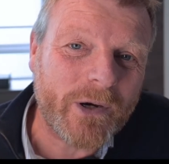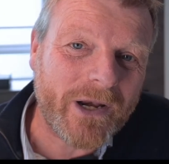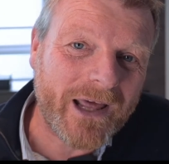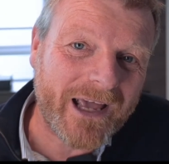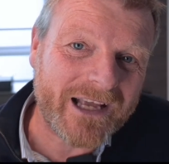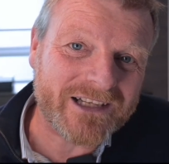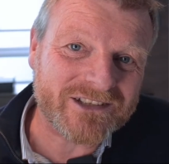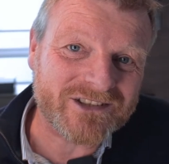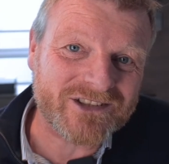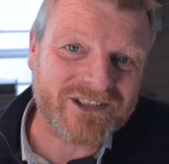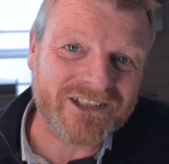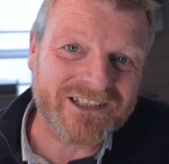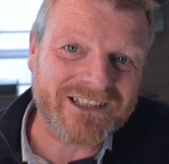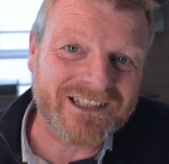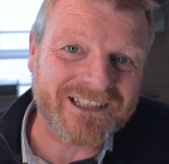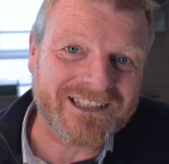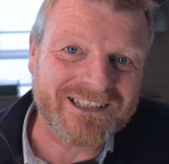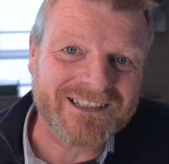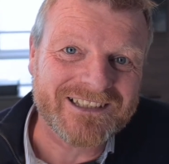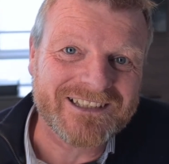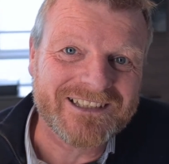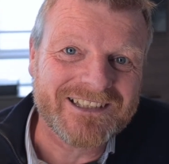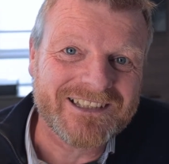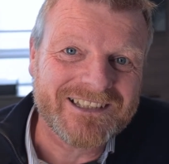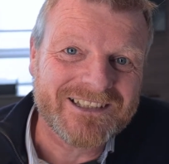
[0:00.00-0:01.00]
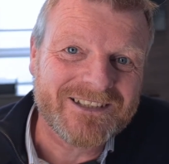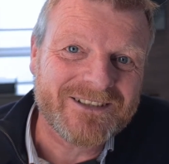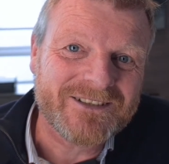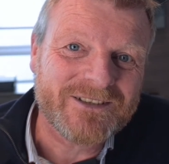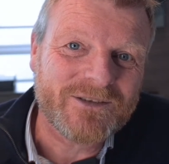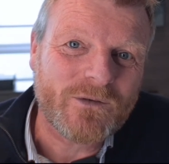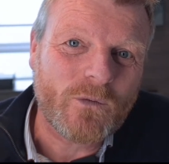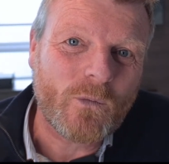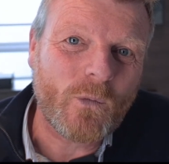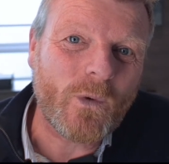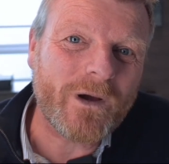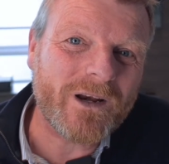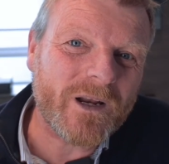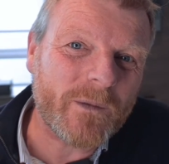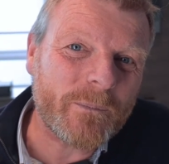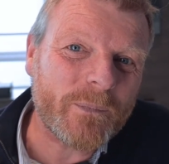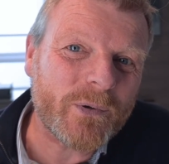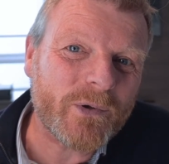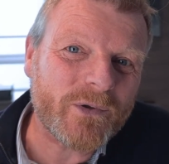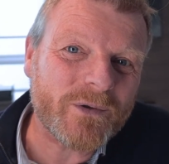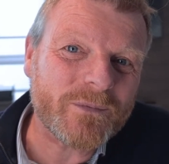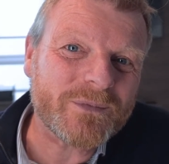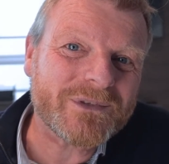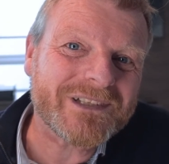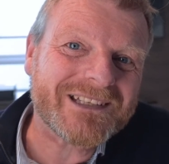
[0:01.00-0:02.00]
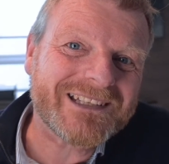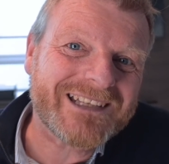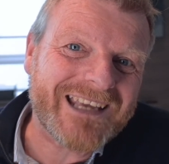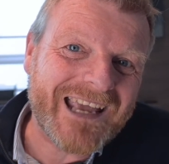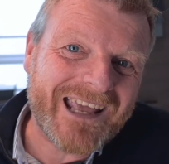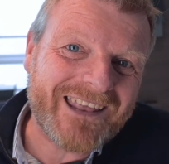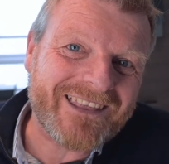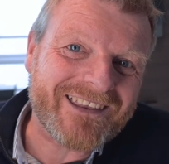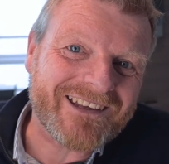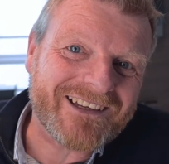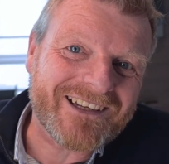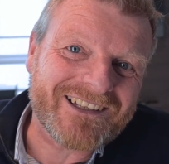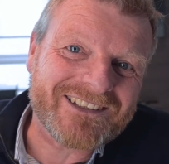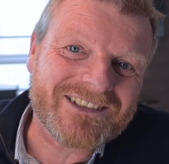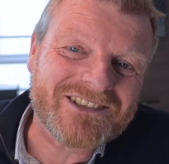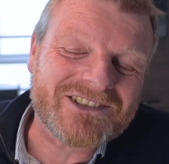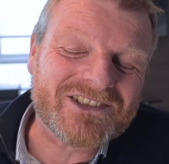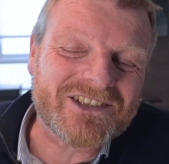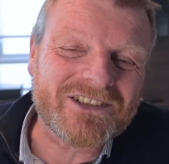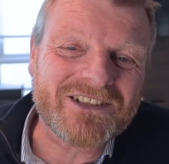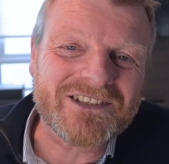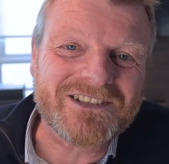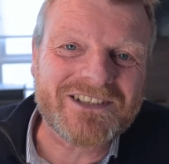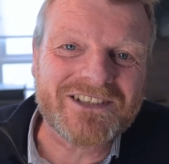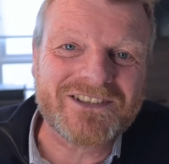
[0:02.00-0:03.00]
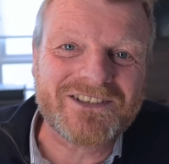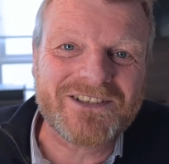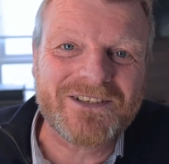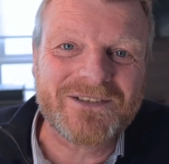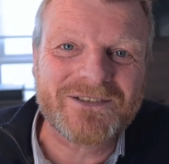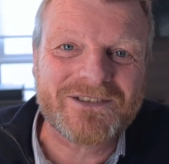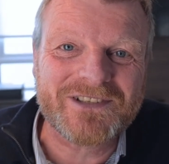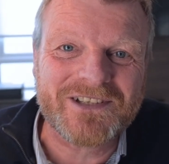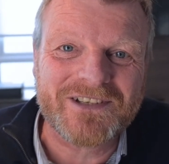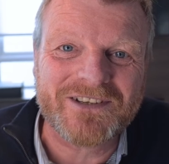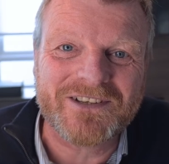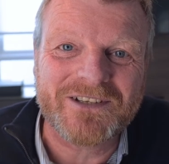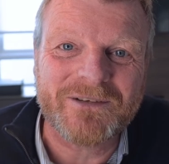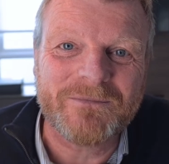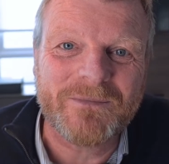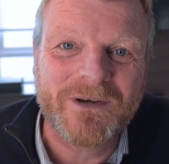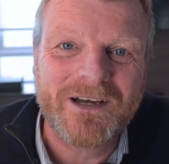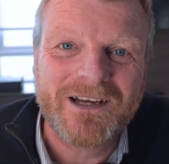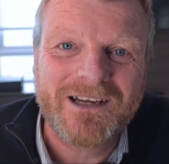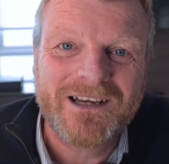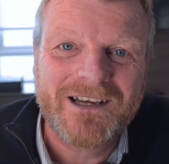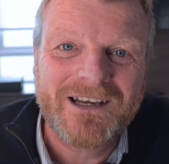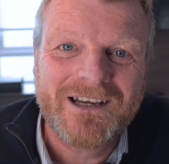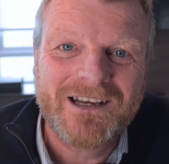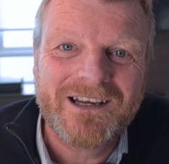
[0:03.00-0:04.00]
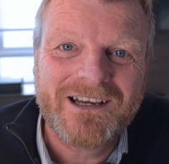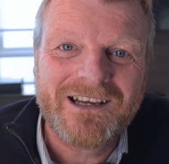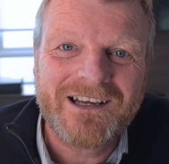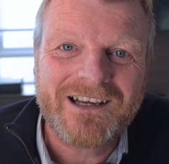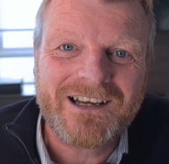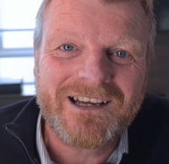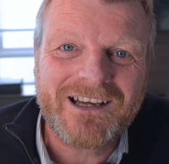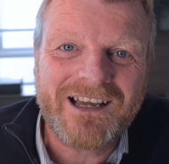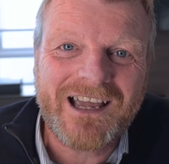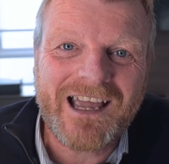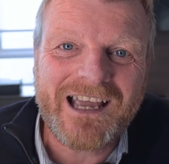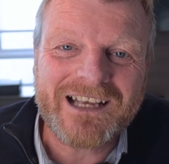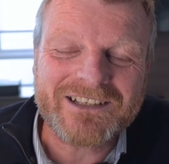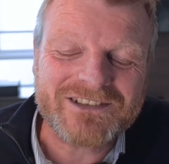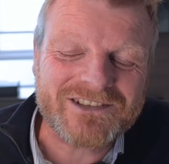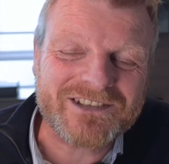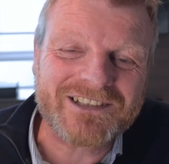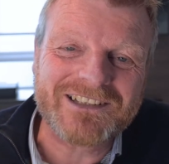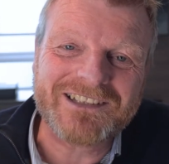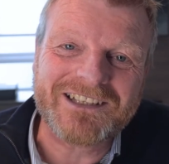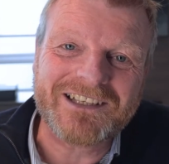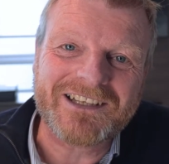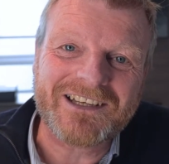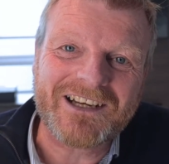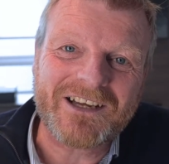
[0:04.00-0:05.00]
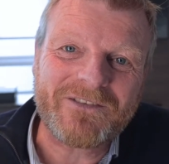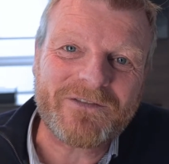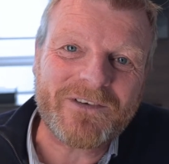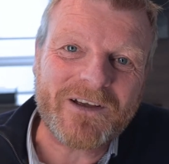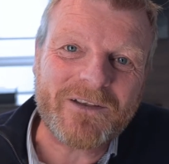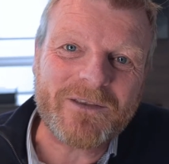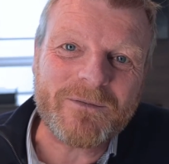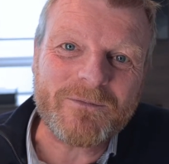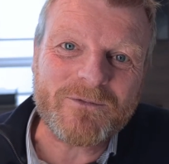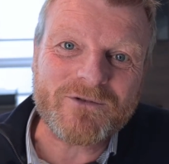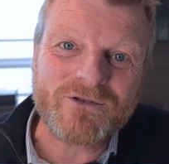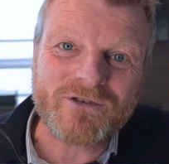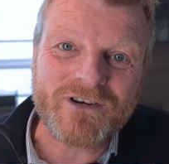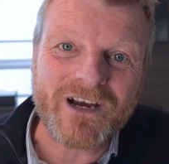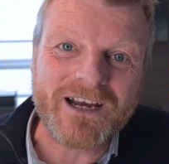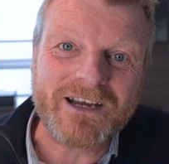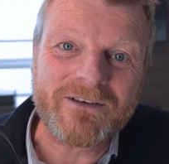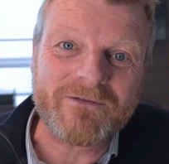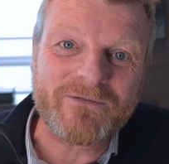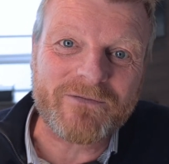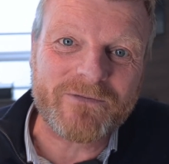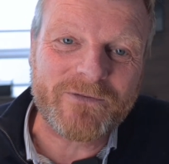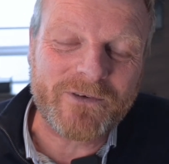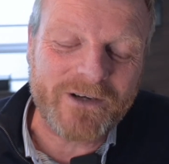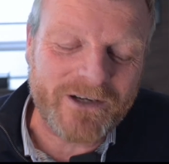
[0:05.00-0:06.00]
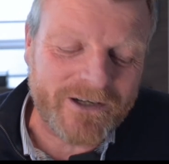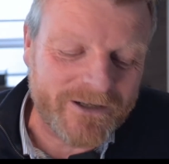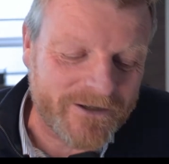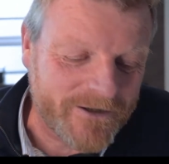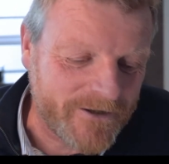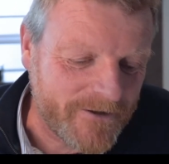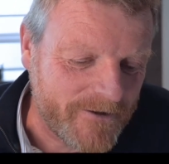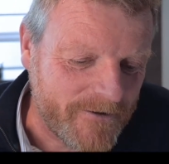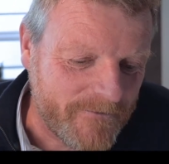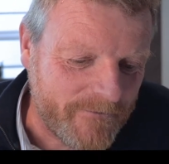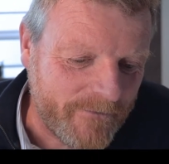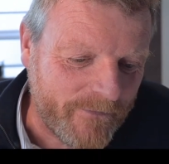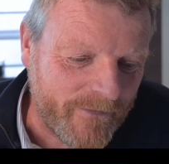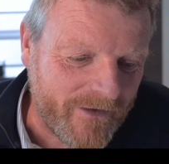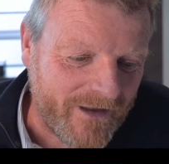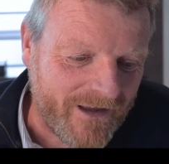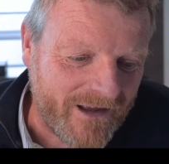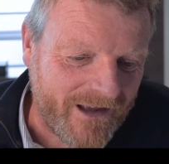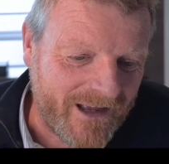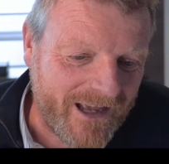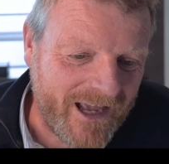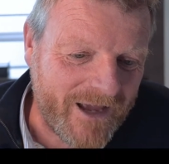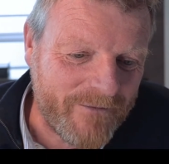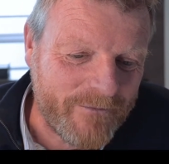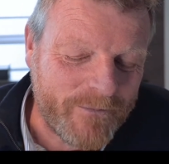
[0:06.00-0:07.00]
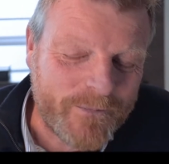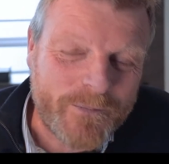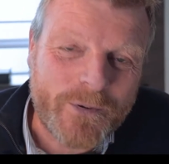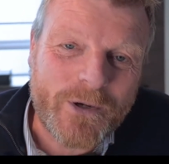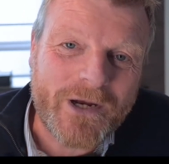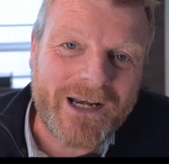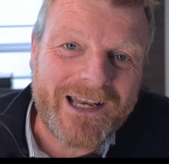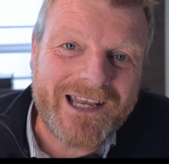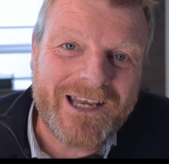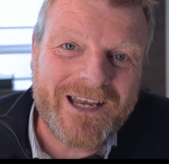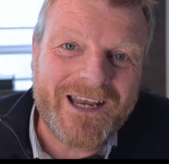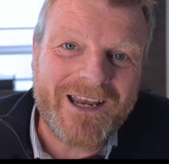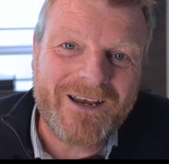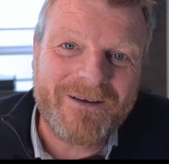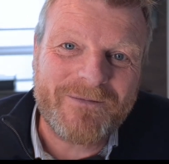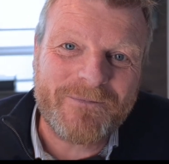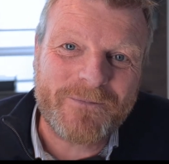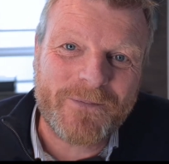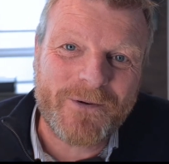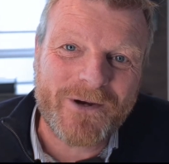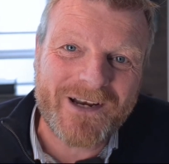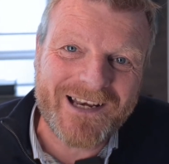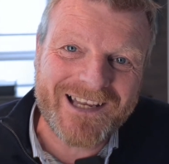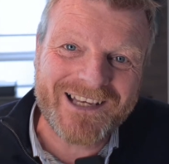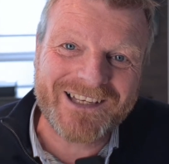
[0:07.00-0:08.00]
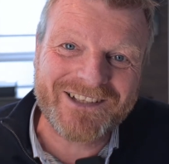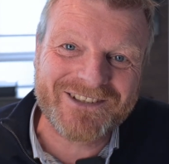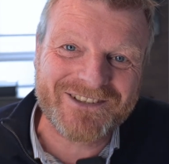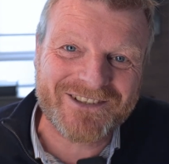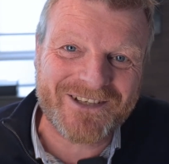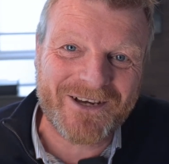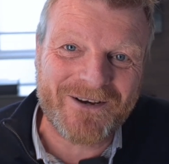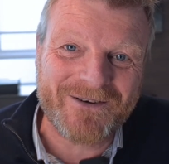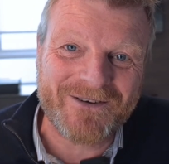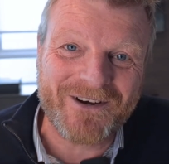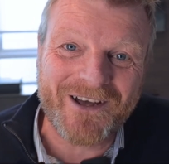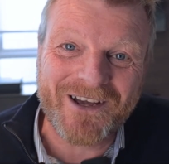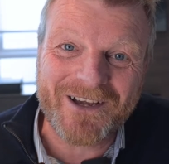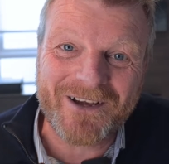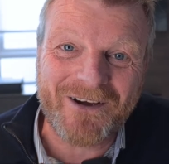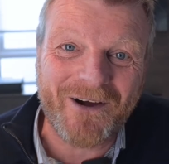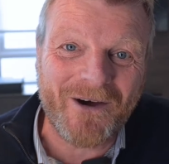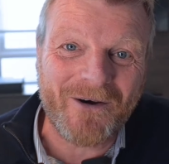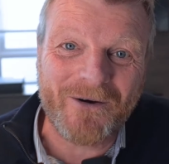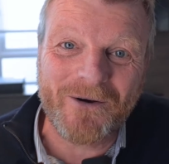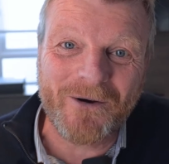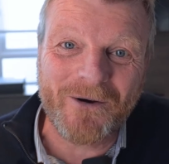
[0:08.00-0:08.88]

actually, when I put them together and started using them, actually, I found them great fun. And pretty soon I got